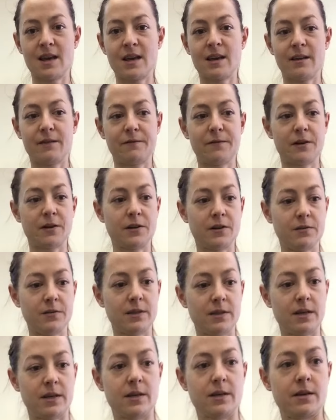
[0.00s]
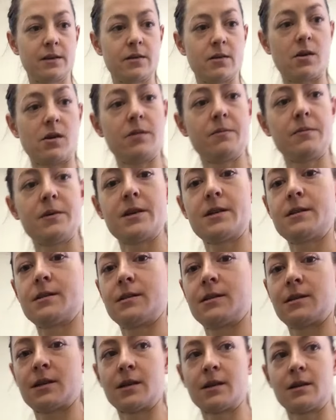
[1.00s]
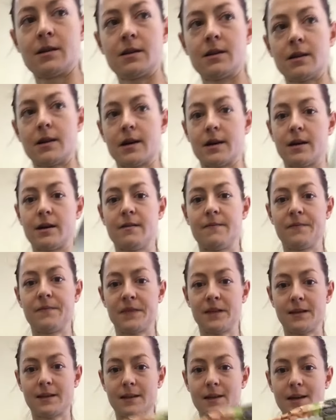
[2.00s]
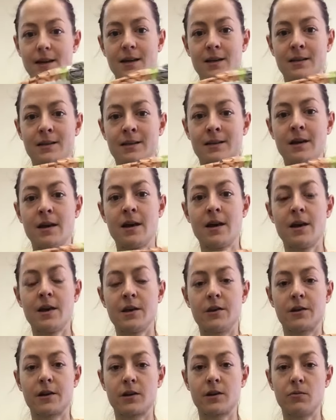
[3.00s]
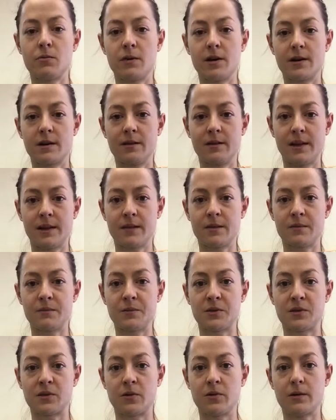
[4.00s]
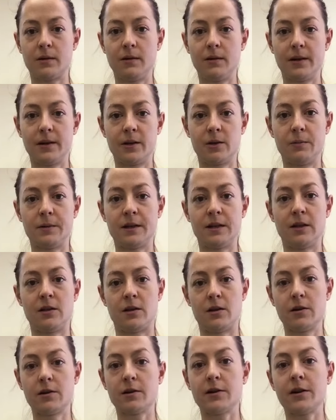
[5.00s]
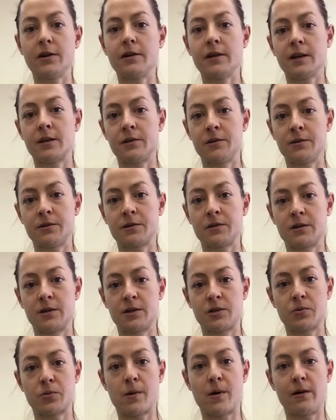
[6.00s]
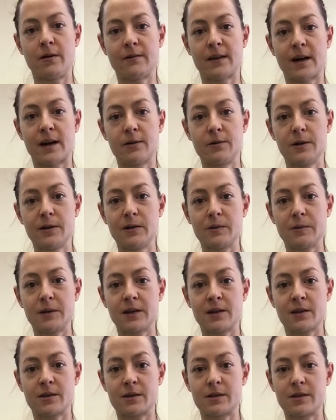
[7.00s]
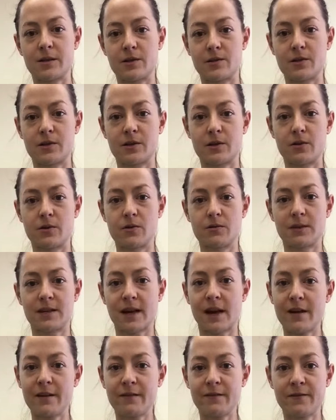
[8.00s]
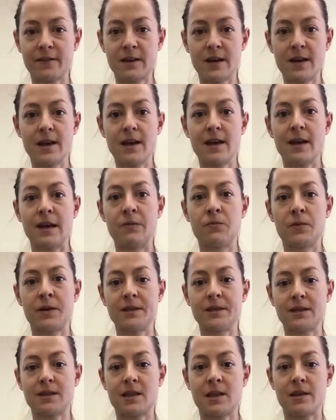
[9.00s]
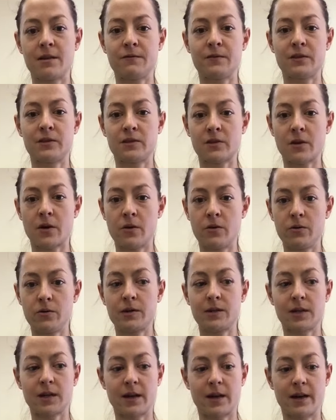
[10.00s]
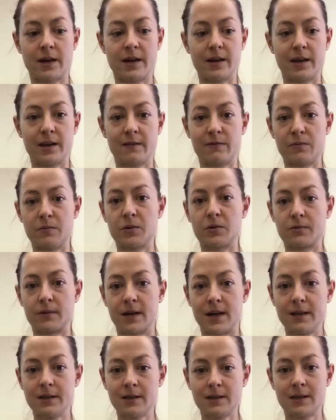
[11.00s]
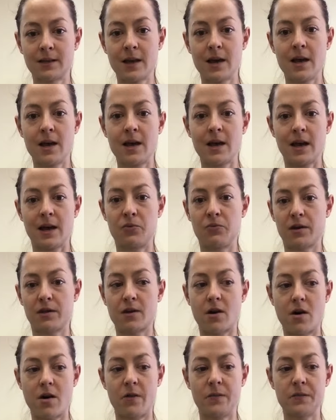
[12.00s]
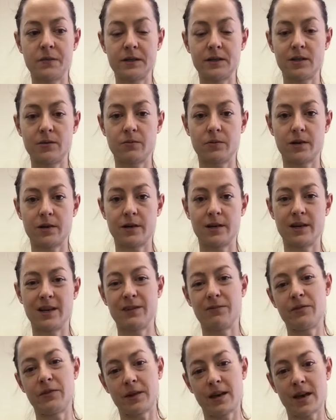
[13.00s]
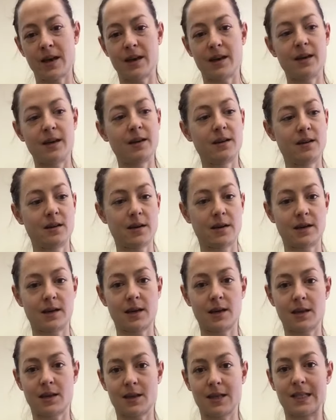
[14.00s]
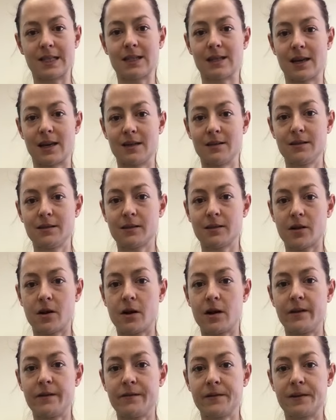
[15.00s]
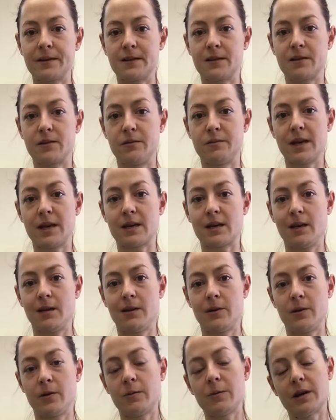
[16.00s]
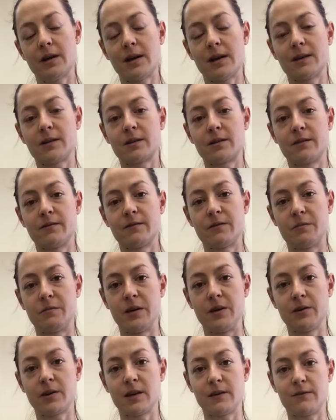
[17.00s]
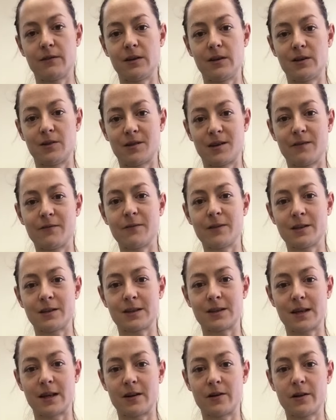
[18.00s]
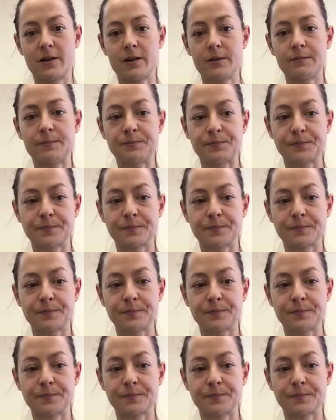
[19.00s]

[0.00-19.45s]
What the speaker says: If you're using almonds, these guys, you're gonna wanna let them soak a little bit longer, like closer to 12 hours, because they're so tough. And once they've soaked, give them a rinse. And with the almonds, you want to, if you can, get the skins off, because it'll make a little bit nicer of a milk if you don't have the skin on.